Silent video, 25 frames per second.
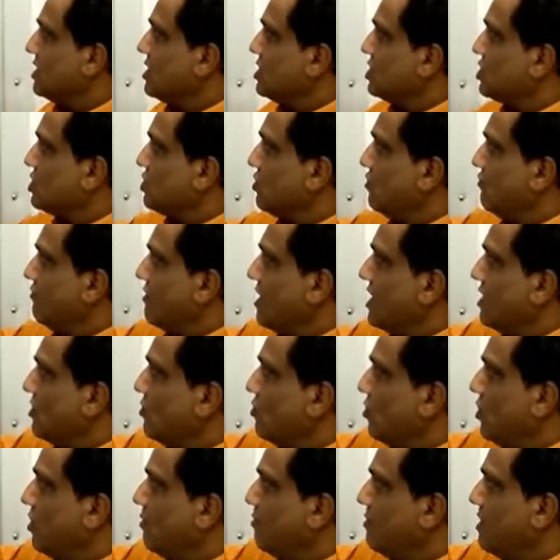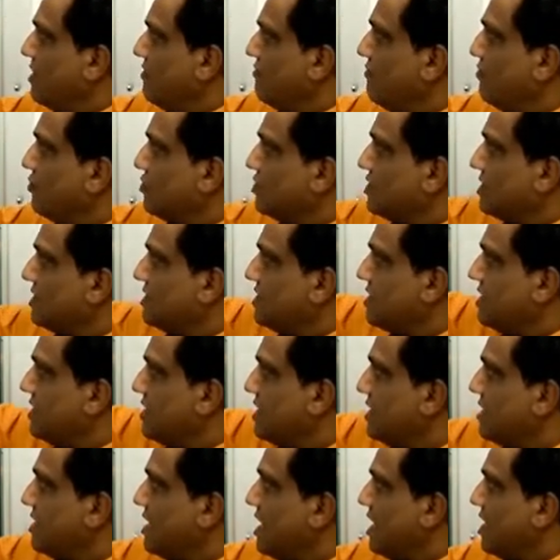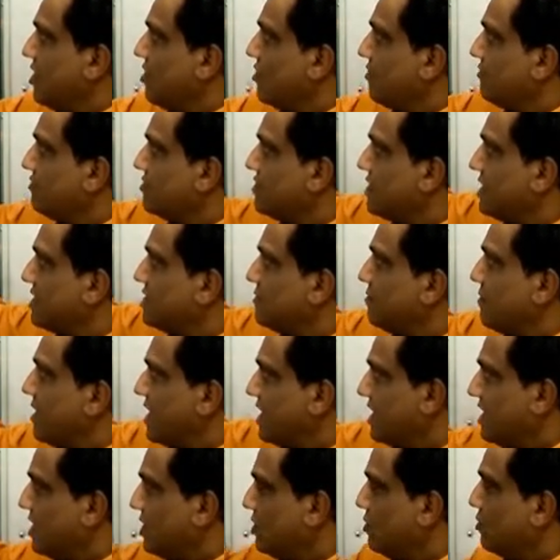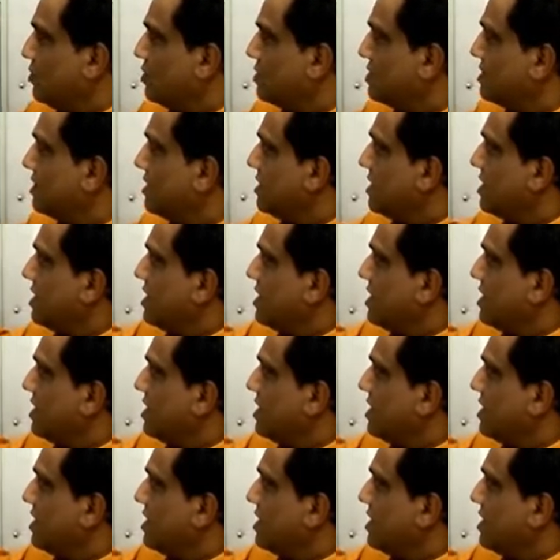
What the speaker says: So when Coulombian forces here are of such magnitudes,